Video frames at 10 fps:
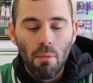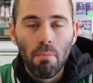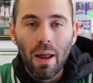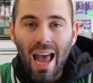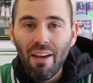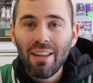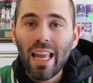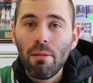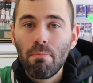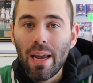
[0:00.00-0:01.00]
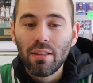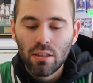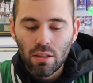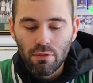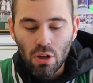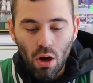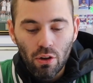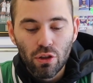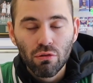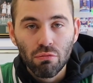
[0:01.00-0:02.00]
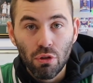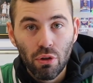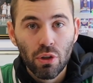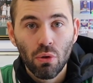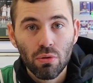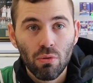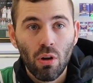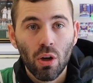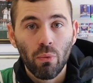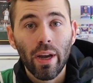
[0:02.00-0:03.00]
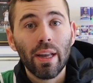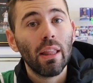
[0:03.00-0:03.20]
but having a basis of knowledge really goes a long way.